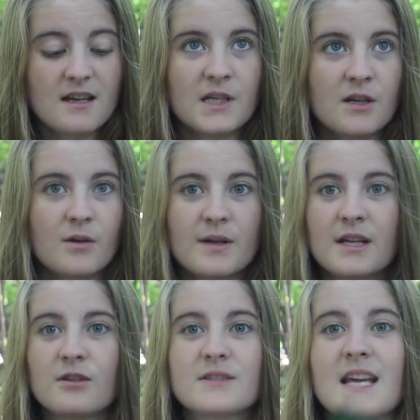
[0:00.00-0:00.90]
you know,
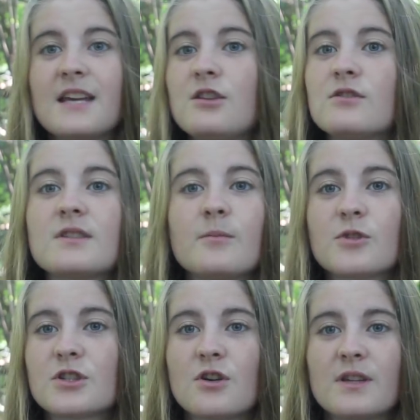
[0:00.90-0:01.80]
it'll take you
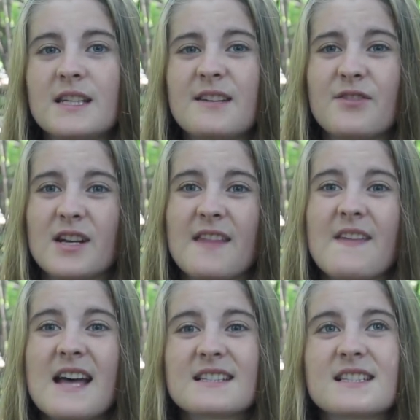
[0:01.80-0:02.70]
somewhere totally different. And
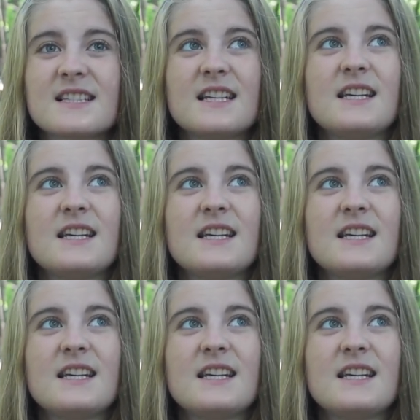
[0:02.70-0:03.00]
that's